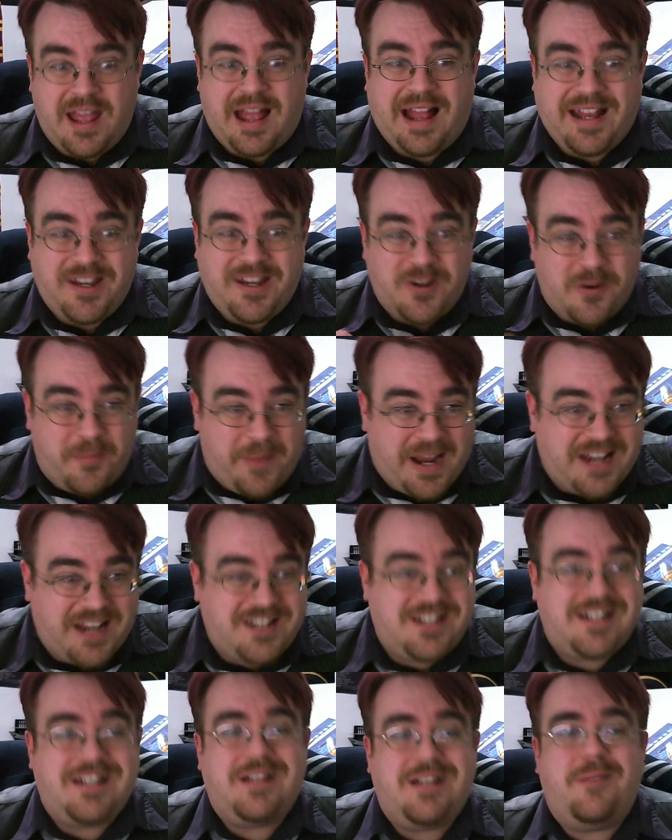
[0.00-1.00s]
and you're
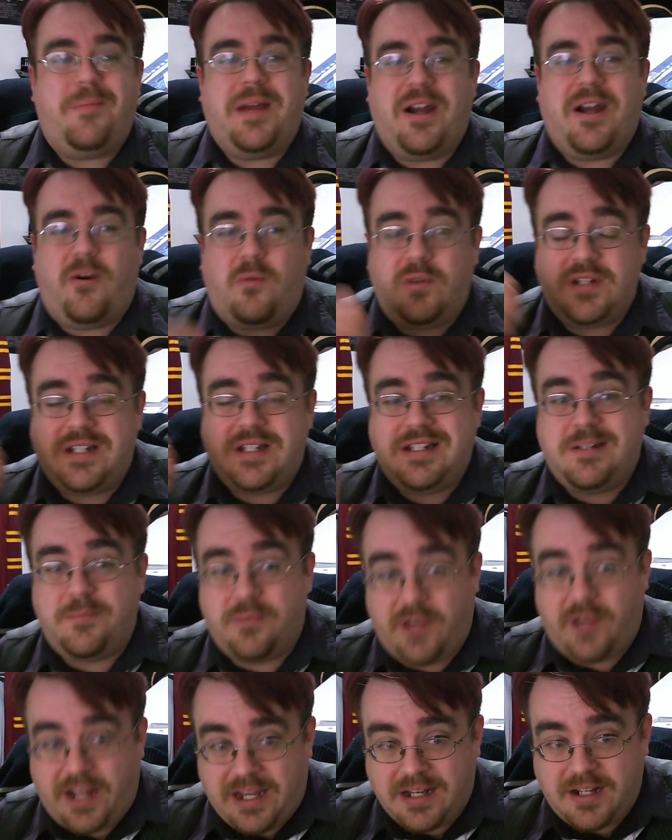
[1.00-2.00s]
passionate about wanting to
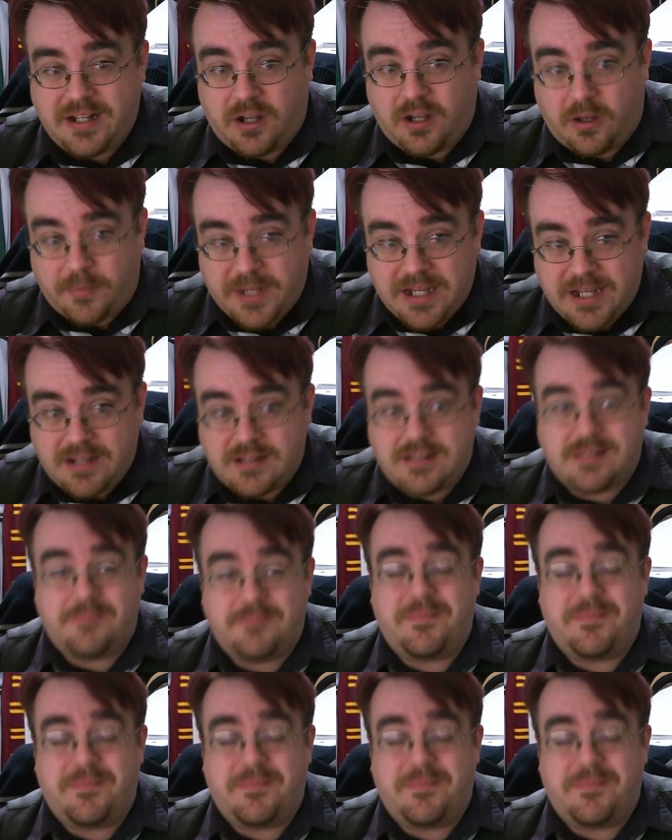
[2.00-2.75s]
break into comics